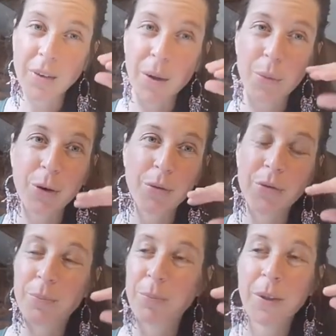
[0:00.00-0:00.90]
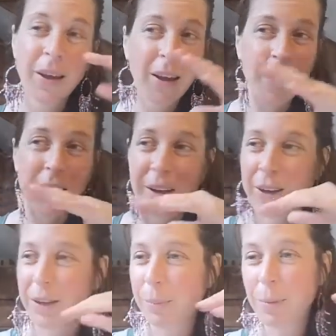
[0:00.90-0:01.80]
I work with like
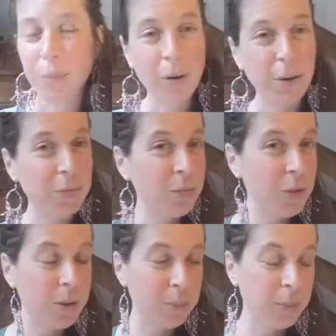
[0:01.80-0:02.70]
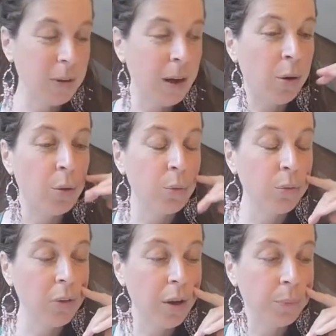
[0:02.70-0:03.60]
uh, people, uh,
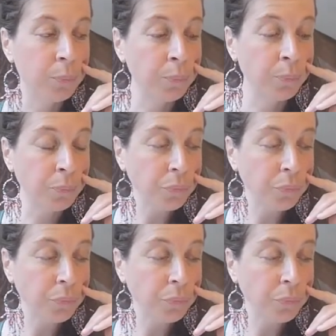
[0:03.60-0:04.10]
psychos um,